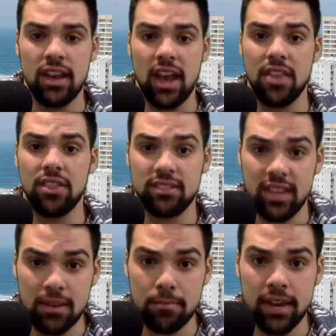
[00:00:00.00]
And the
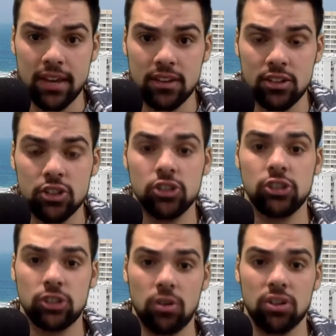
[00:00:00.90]
Tin Man
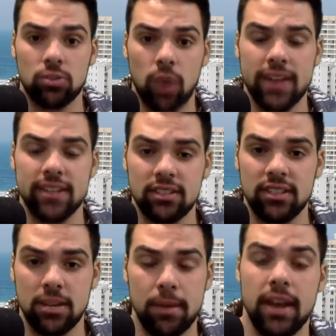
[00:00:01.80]
showed us why he's the
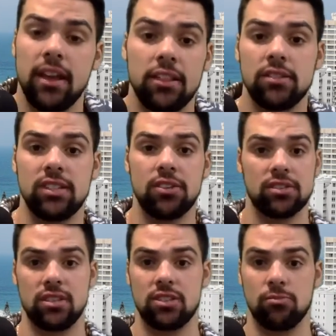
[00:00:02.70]
Tin Man, and the Steelers
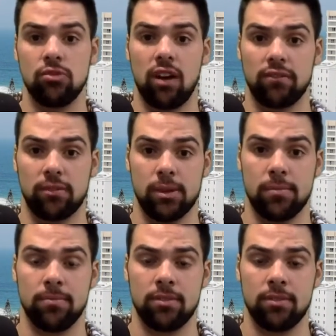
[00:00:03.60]
need to move on from him.